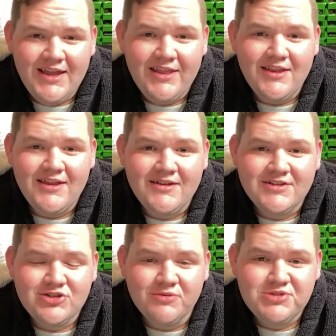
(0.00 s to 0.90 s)
in the
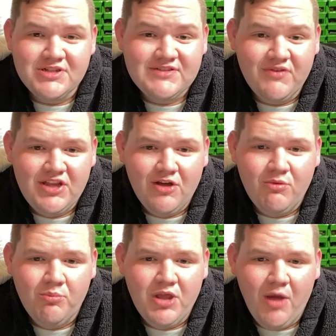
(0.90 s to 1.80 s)
description of this video
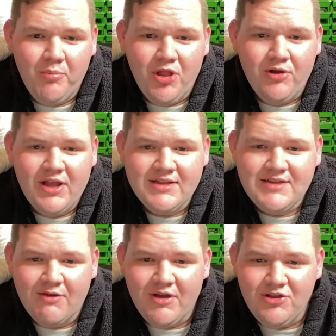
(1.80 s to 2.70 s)
when we upload it.
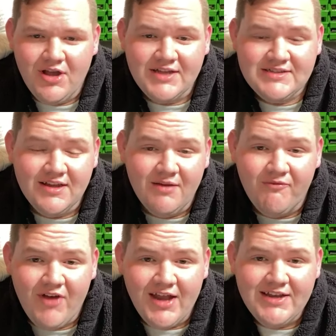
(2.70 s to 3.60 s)
That way you guys can come
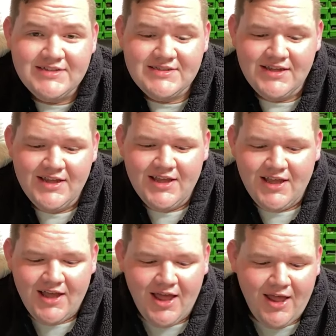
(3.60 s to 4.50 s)
find us
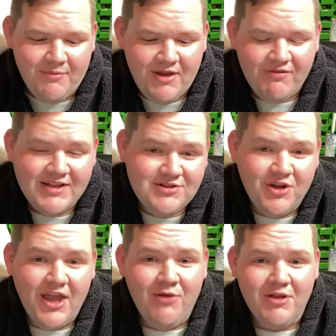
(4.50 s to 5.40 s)
if that's
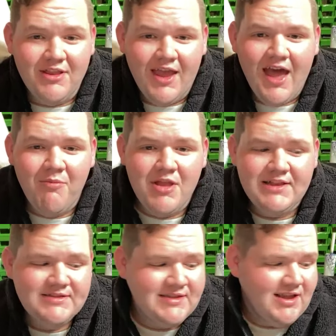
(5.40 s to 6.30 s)
okay with the
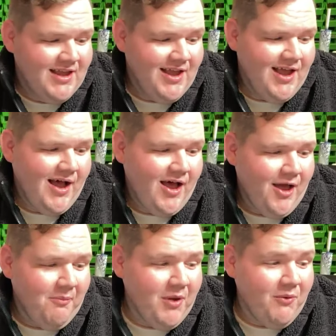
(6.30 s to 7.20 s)
admins.
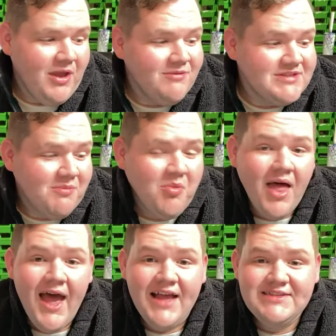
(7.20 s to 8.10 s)
But it was a
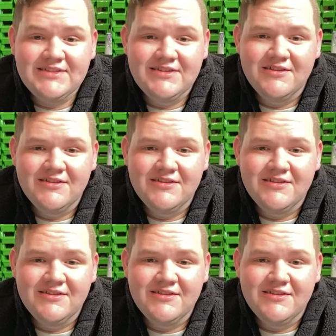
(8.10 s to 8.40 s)
blast.